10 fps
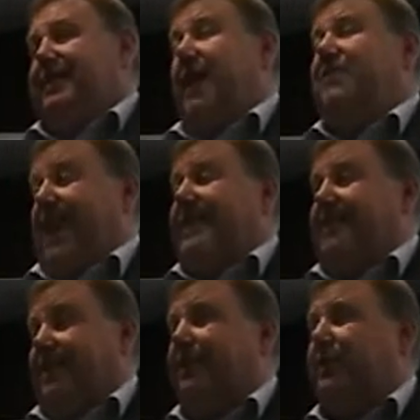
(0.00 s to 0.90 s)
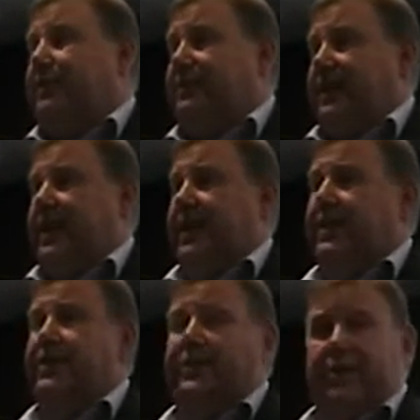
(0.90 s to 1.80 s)
life that difficult
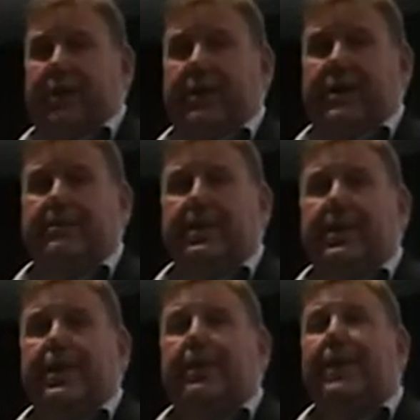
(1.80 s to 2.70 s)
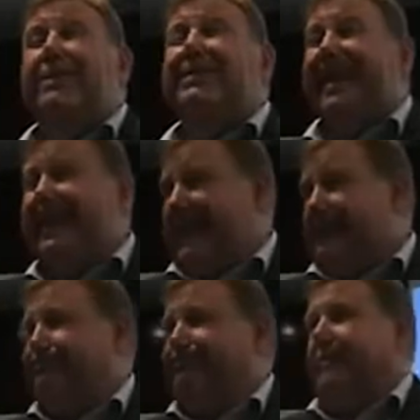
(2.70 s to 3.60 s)
in Surrey? Well, let me tell you,
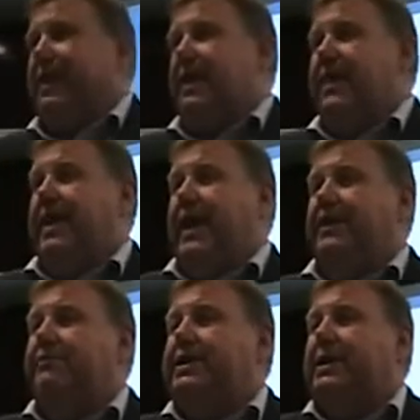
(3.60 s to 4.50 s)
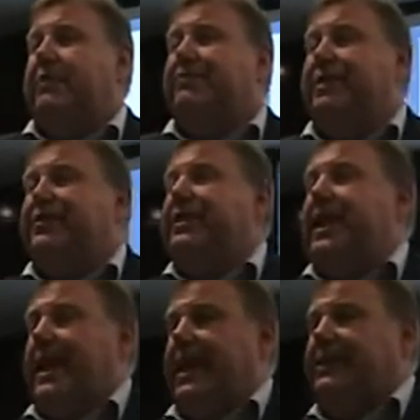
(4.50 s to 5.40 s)
in a recent
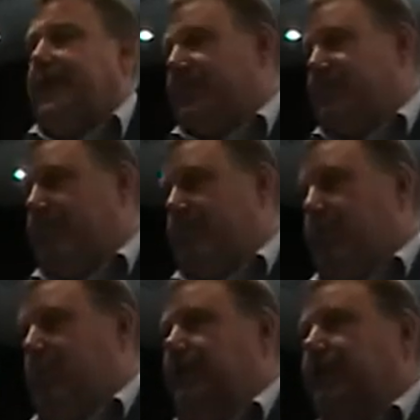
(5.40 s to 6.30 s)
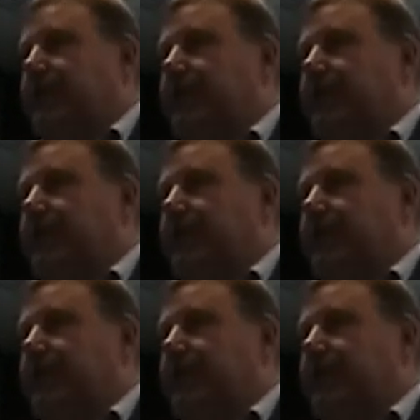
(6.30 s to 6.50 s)
NHS report,